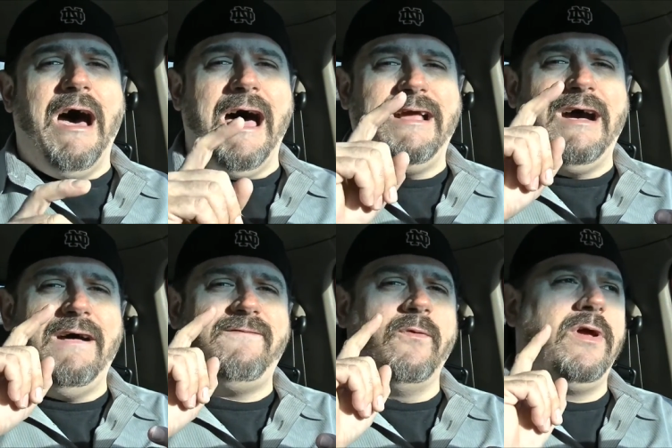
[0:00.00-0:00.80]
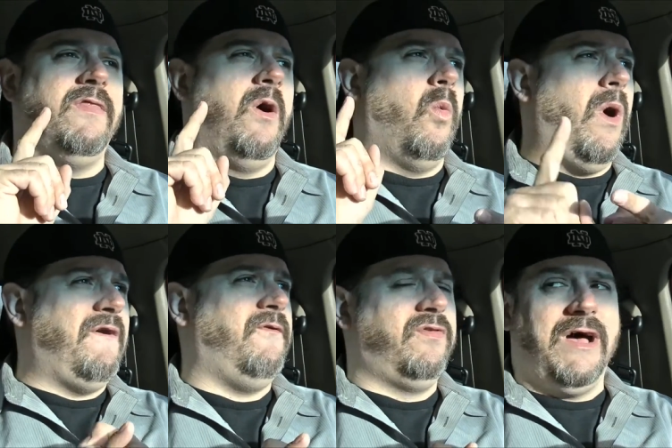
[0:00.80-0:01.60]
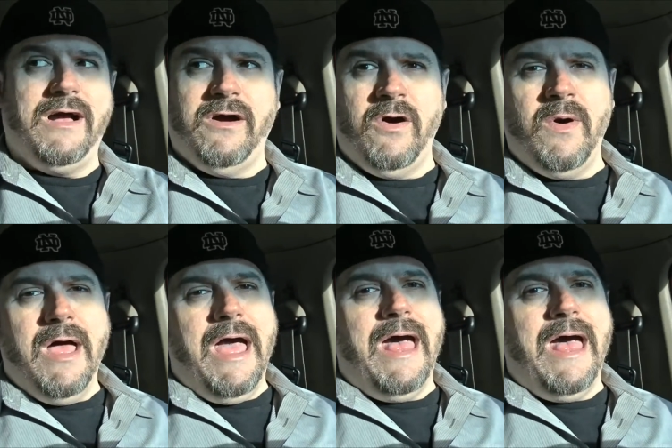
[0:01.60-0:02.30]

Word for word: I got for you the waffle taco,